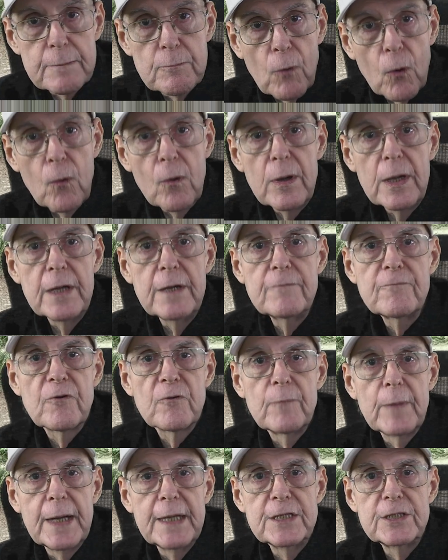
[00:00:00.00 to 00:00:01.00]
more
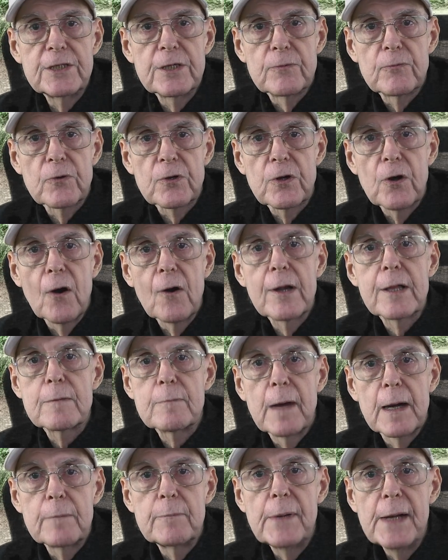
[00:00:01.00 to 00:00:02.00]
information regarding
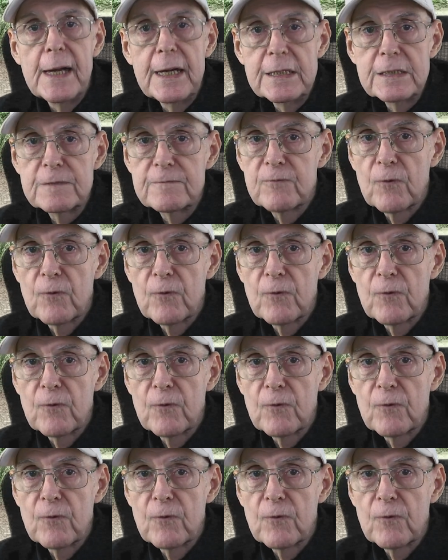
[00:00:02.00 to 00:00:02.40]
my past